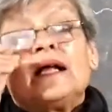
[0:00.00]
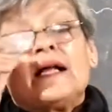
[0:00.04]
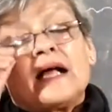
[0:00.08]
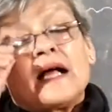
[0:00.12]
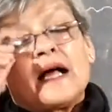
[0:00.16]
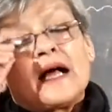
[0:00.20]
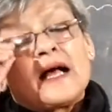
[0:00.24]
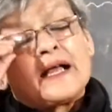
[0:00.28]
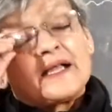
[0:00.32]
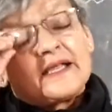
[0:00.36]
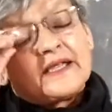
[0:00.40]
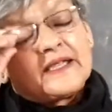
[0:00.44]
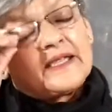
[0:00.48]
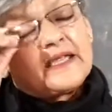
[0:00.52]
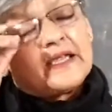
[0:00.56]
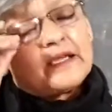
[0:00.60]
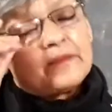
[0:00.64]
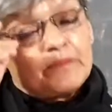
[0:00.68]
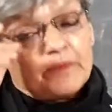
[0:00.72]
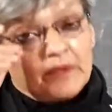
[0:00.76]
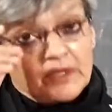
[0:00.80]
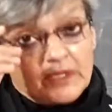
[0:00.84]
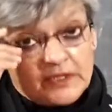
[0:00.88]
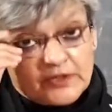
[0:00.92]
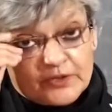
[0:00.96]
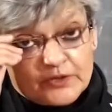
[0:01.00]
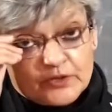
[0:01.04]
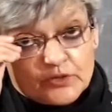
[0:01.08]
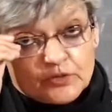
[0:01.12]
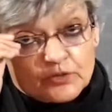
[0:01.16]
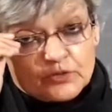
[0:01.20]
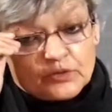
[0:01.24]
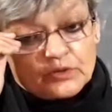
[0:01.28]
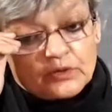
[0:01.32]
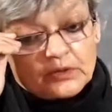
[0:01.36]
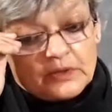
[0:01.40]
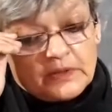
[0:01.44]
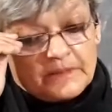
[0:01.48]
are able
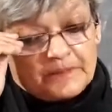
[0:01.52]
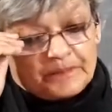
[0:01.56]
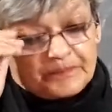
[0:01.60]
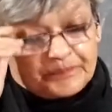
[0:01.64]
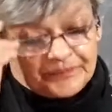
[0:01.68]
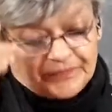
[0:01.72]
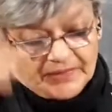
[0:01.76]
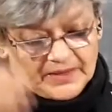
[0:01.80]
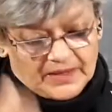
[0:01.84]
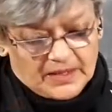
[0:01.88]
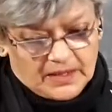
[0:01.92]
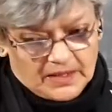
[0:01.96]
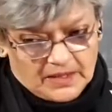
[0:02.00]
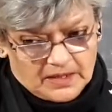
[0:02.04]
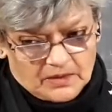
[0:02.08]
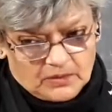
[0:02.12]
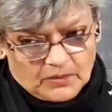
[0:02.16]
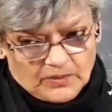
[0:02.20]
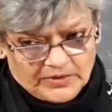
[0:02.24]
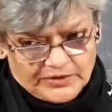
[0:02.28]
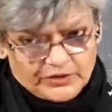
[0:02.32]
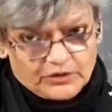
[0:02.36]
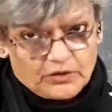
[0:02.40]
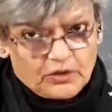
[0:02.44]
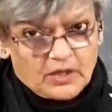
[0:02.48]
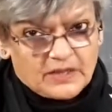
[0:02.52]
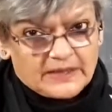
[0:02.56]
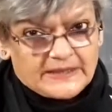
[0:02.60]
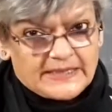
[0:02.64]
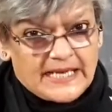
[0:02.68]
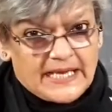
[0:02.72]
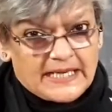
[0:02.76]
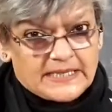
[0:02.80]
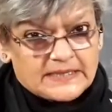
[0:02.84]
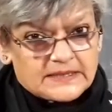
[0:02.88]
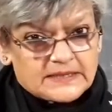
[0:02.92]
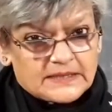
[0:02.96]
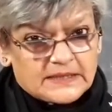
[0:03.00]
to, mm, uh, what do you call
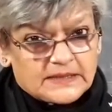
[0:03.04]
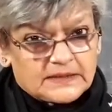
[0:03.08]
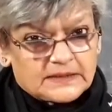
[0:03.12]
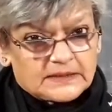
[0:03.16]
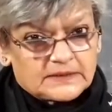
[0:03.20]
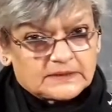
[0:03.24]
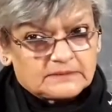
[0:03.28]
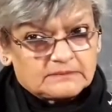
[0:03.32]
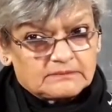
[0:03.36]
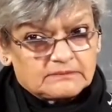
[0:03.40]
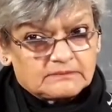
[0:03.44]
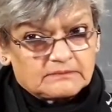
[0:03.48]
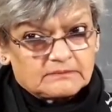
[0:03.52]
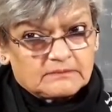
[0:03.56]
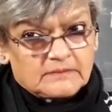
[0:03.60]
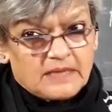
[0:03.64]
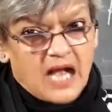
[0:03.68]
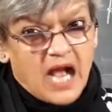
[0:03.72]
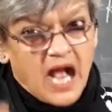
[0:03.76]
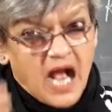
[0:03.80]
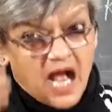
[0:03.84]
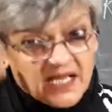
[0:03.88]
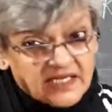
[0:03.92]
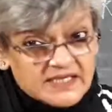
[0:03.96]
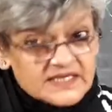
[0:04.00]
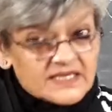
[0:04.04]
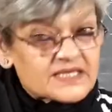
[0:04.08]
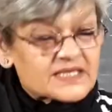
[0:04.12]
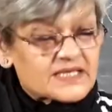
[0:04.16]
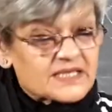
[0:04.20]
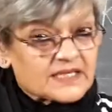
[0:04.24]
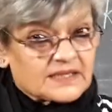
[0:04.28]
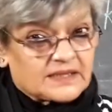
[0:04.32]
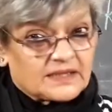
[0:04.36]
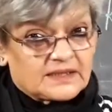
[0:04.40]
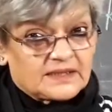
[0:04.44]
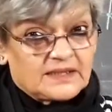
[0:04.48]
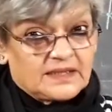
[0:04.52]
that, um,
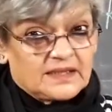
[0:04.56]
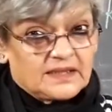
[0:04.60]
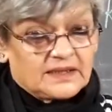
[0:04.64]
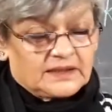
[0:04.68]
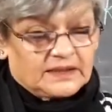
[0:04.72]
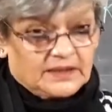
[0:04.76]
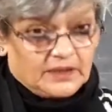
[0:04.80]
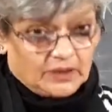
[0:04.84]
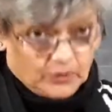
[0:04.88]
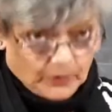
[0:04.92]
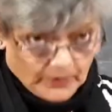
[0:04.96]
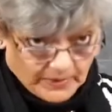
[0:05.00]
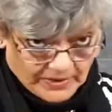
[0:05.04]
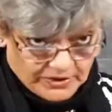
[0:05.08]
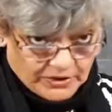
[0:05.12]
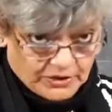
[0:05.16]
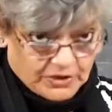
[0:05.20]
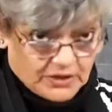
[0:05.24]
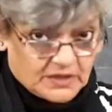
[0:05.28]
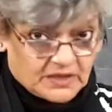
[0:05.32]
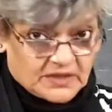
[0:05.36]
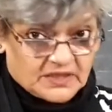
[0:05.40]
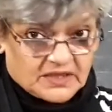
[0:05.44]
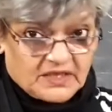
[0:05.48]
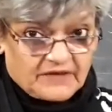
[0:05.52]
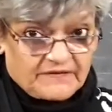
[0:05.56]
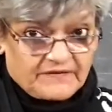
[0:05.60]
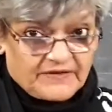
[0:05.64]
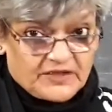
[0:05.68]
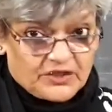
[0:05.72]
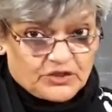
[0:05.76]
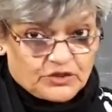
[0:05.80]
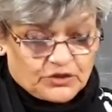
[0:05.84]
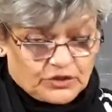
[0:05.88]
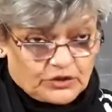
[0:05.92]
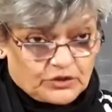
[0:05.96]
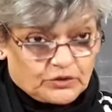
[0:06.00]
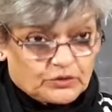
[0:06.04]
answer the questions
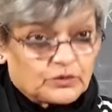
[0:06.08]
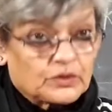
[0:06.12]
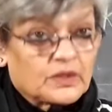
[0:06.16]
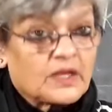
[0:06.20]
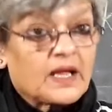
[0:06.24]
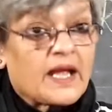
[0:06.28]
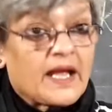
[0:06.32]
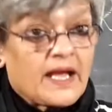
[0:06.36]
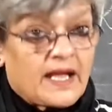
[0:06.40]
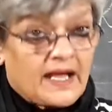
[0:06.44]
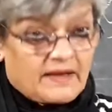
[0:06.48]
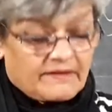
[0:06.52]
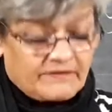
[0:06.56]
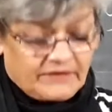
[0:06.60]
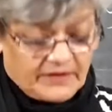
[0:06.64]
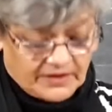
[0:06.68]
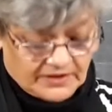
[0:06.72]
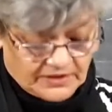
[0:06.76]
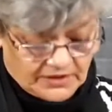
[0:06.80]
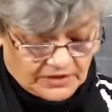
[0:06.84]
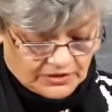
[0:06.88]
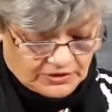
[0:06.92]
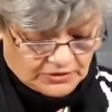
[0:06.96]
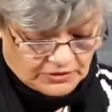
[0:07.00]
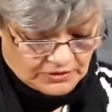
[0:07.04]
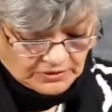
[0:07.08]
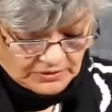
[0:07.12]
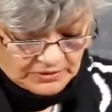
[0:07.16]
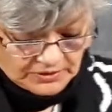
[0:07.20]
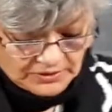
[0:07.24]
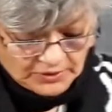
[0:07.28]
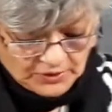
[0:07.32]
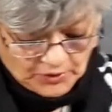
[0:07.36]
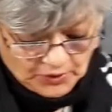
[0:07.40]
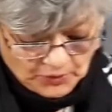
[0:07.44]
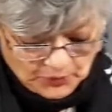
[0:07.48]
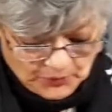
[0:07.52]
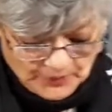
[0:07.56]
given to you. Have you
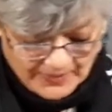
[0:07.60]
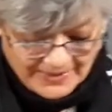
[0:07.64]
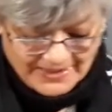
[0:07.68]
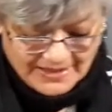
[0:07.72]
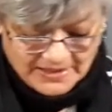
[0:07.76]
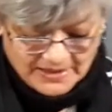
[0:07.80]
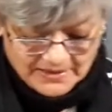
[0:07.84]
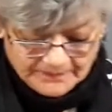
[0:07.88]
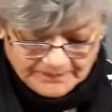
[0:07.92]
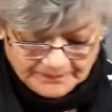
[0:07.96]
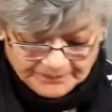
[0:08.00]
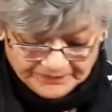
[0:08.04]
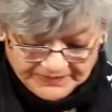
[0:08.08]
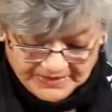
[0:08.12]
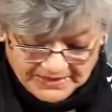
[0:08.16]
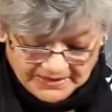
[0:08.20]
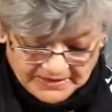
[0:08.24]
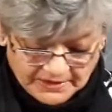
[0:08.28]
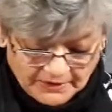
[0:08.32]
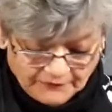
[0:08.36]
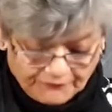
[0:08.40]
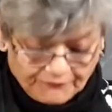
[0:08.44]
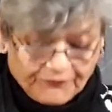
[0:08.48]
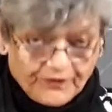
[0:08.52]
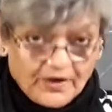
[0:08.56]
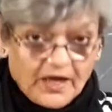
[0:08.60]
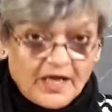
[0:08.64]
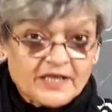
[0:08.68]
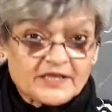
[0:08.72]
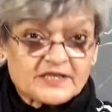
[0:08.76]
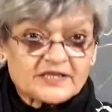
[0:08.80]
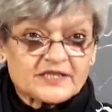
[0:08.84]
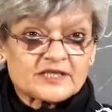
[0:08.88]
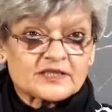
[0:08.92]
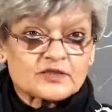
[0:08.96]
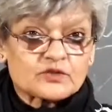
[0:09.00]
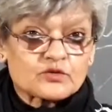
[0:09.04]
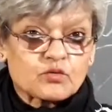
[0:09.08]
understood? Well, the
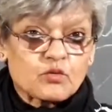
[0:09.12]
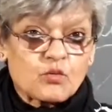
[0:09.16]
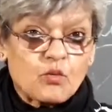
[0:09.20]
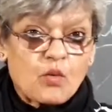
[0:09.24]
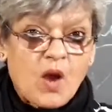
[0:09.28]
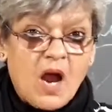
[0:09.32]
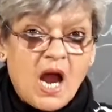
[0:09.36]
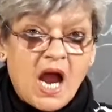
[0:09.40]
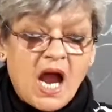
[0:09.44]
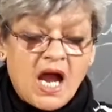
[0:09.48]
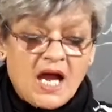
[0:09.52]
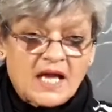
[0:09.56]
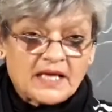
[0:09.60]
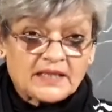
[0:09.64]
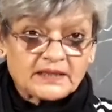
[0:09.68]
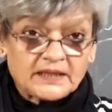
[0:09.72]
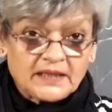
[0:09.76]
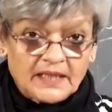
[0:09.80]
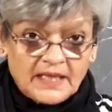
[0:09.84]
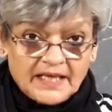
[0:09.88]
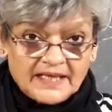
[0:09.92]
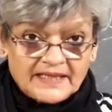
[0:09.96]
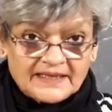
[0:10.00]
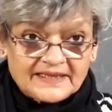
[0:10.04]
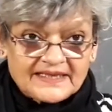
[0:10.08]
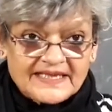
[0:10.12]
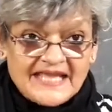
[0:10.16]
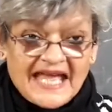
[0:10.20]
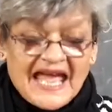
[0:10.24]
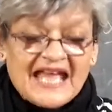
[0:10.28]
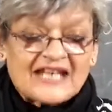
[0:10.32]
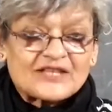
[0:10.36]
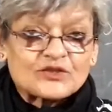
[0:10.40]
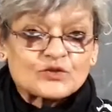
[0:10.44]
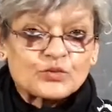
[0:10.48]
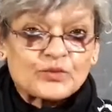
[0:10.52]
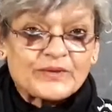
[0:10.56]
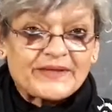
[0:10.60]
first one
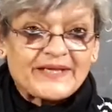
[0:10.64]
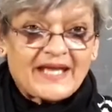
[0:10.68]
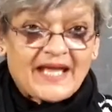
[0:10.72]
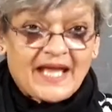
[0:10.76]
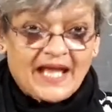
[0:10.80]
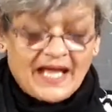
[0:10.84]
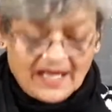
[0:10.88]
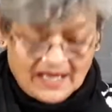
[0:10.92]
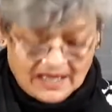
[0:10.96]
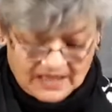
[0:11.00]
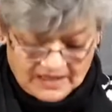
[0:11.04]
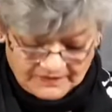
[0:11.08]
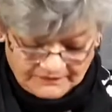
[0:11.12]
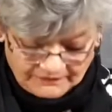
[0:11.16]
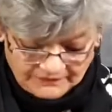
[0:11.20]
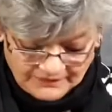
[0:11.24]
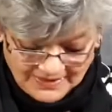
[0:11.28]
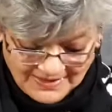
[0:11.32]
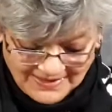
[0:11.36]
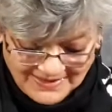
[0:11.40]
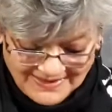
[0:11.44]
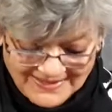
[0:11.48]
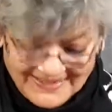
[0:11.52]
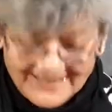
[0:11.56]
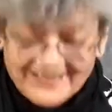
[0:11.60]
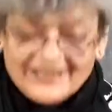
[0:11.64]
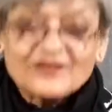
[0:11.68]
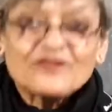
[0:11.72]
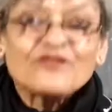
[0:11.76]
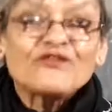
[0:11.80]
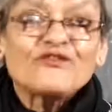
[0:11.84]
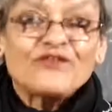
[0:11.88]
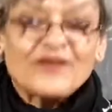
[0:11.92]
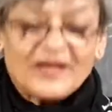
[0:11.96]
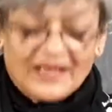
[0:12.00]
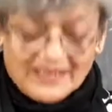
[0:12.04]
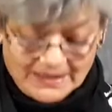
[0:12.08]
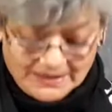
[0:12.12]
that we have is
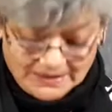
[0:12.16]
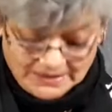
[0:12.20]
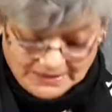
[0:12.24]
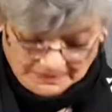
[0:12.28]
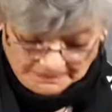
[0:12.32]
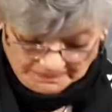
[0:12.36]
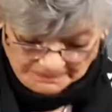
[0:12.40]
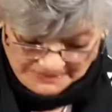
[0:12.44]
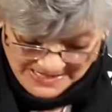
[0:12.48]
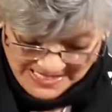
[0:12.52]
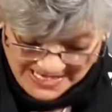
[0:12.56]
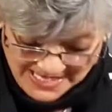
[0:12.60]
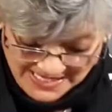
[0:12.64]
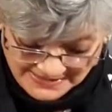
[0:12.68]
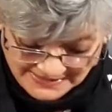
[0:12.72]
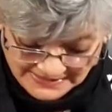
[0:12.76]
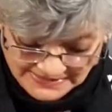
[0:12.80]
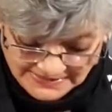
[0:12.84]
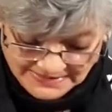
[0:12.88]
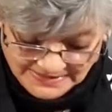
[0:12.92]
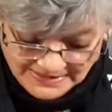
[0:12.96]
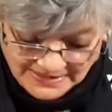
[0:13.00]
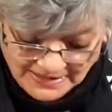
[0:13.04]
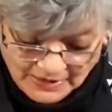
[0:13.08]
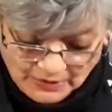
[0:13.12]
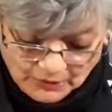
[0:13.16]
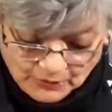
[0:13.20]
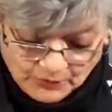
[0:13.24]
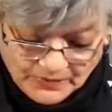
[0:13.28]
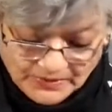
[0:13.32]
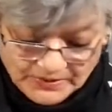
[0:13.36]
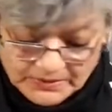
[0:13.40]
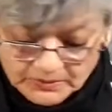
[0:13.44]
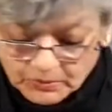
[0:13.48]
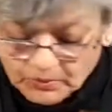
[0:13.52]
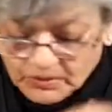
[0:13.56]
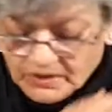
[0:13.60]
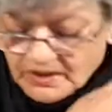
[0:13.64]
fill in the blanks
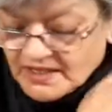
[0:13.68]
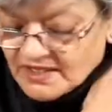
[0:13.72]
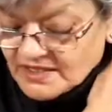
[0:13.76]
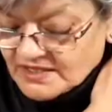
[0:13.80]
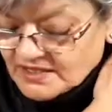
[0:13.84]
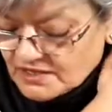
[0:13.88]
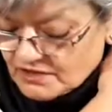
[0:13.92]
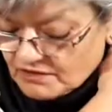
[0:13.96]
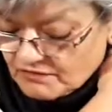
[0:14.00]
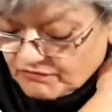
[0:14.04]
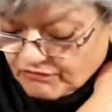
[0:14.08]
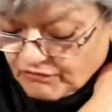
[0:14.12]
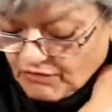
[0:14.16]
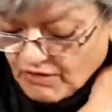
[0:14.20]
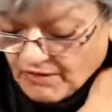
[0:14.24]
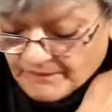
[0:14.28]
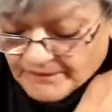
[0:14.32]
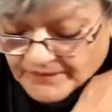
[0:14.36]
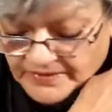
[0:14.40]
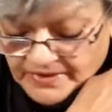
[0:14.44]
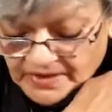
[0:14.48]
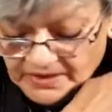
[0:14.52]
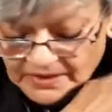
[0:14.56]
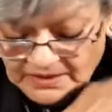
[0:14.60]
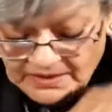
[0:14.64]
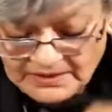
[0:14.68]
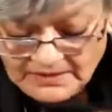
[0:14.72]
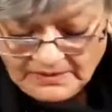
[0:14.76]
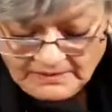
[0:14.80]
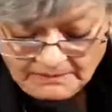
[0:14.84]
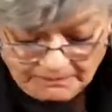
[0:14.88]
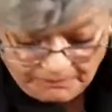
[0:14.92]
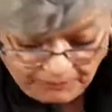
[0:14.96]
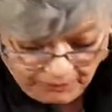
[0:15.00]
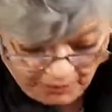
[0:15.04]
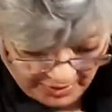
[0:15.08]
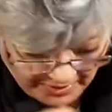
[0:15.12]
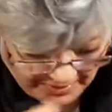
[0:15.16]
with words from the
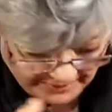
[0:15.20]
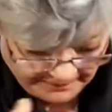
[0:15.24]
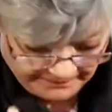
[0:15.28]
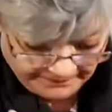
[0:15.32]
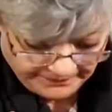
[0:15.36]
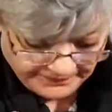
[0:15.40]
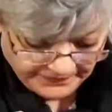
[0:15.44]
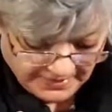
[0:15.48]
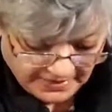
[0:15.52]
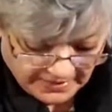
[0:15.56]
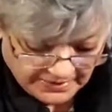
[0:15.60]
poem.